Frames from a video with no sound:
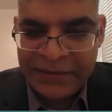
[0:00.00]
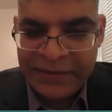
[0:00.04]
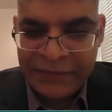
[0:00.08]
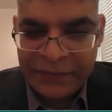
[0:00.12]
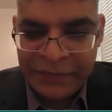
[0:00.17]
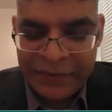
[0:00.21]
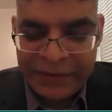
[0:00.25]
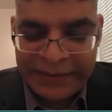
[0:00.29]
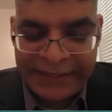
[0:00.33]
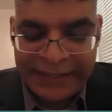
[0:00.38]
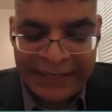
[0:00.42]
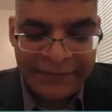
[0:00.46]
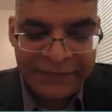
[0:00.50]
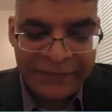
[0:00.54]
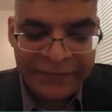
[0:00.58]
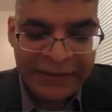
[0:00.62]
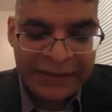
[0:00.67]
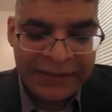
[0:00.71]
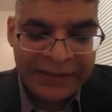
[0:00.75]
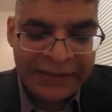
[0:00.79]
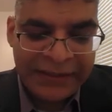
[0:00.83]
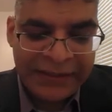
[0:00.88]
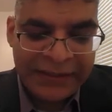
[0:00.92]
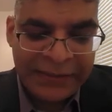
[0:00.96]
for life
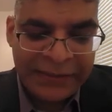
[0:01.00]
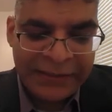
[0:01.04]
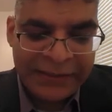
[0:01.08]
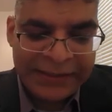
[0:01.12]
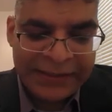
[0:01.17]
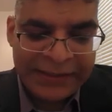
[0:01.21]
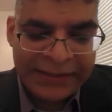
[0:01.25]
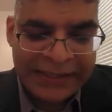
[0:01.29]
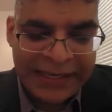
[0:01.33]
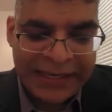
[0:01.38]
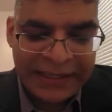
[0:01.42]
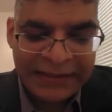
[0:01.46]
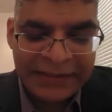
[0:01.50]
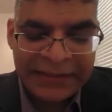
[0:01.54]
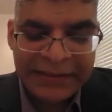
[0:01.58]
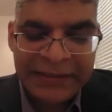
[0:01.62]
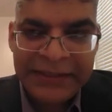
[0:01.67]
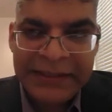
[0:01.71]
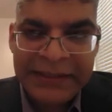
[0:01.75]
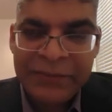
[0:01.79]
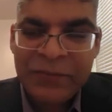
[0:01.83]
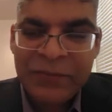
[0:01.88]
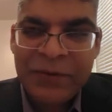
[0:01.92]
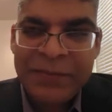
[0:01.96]
alert. There was this
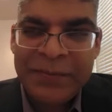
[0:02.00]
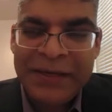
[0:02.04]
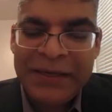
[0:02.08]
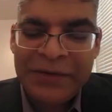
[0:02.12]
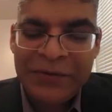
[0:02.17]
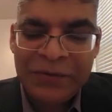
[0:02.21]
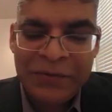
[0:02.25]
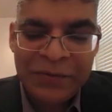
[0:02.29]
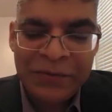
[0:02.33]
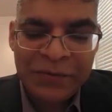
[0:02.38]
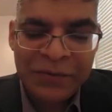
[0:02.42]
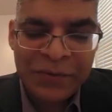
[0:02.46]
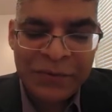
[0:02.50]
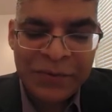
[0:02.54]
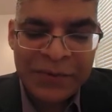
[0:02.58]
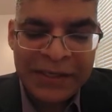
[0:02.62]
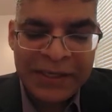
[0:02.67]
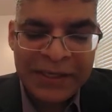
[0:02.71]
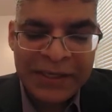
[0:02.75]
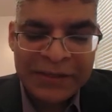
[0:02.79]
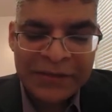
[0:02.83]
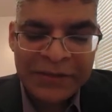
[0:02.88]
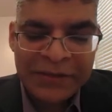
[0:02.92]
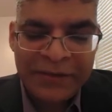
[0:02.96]
elderly woman who
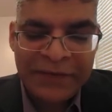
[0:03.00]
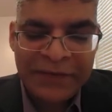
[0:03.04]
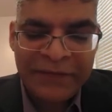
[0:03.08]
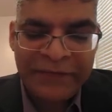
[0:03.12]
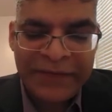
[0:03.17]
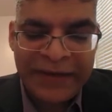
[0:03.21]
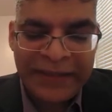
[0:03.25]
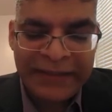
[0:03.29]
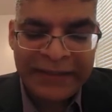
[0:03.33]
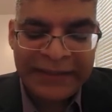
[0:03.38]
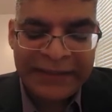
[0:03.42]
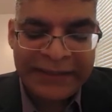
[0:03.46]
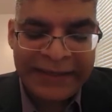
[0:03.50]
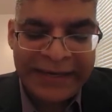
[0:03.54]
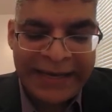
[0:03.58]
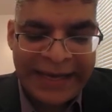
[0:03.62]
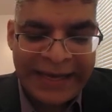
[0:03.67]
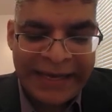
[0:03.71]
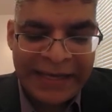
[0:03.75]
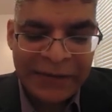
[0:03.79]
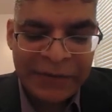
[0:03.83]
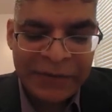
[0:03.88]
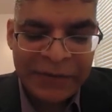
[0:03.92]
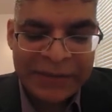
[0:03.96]
sort of fell in her
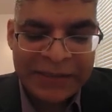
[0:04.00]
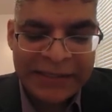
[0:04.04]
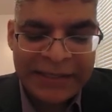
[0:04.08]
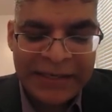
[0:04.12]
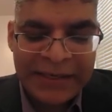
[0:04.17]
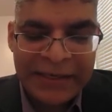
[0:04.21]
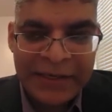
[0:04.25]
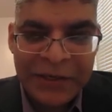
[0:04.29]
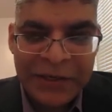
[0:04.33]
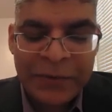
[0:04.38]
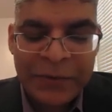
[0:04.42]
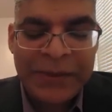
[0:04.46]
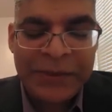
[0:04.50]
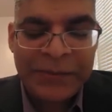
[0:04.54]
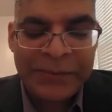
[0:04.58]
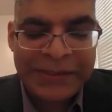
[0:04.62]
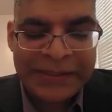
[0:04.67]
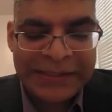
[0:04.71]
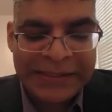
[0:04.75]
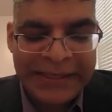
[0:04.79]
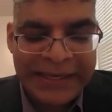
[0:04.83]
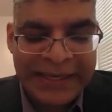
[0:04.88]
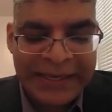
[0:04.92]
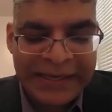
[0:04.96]
house and no one
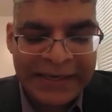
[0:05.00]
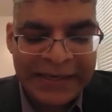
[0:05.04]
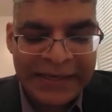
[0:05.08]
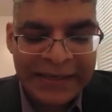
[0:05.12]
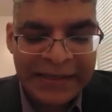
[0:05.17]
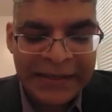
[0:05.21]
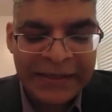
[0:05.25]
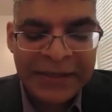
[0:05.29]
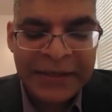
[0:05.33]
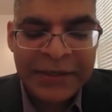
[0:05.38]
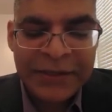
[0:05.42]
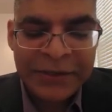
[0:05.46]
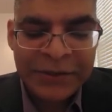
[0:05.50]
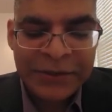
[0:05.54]
was there.